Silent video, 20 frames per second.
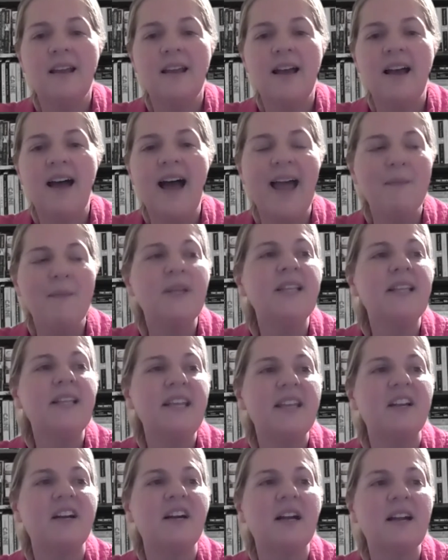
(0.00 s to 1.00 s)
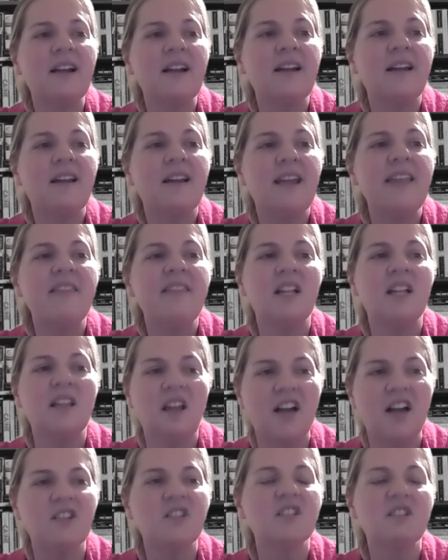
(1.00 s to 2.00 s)
I'm a leader in the
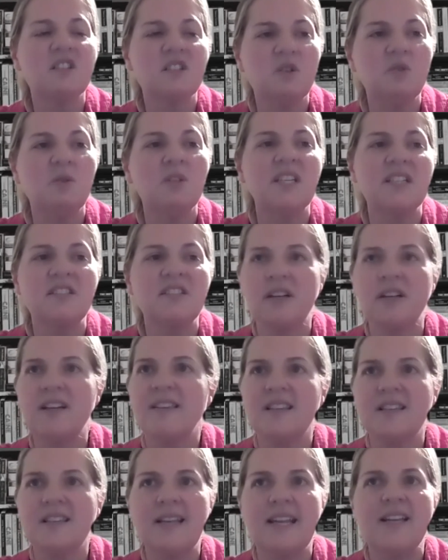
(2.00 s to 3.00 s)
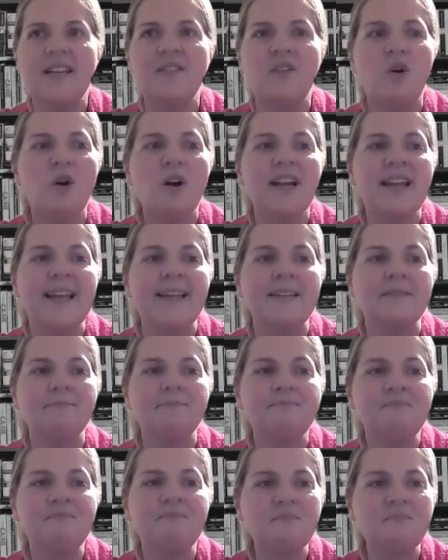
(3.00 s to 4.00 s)
largest school district in the state of Oregon.
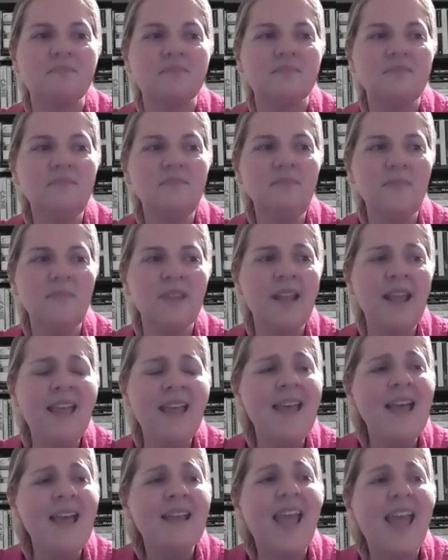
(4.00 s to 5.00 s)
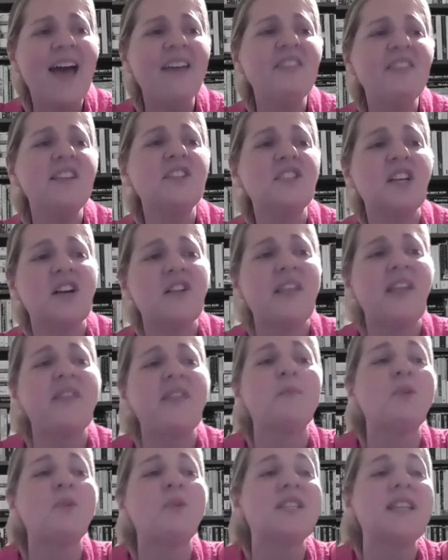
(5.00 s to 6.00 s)
Kathy shared that the
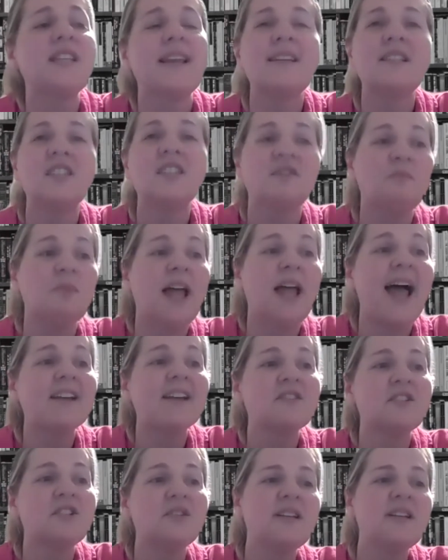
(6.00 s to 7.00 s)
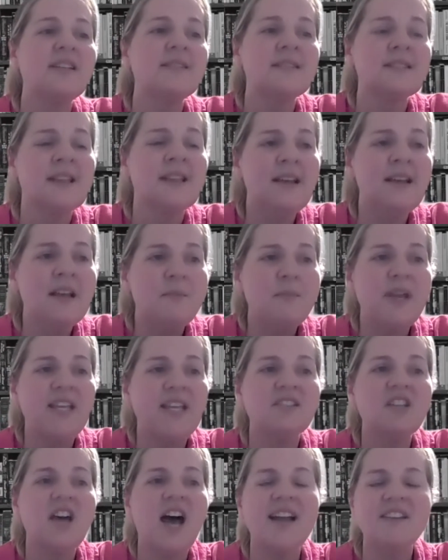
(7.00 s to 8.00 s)
percentage of Black students being
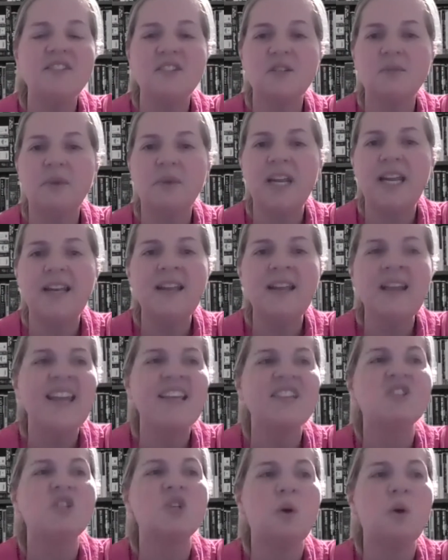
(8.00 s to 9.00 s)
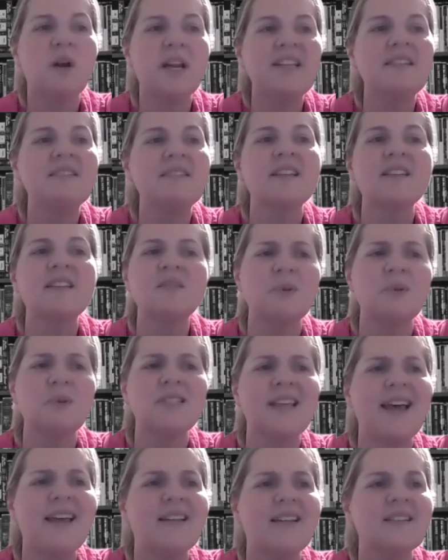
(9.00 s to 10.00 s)
taught to read is
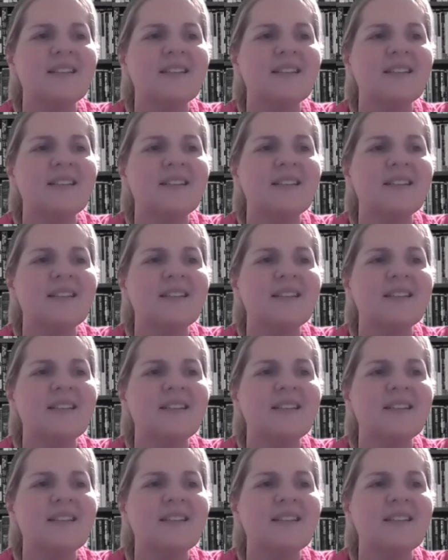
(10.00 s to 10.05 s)
26%.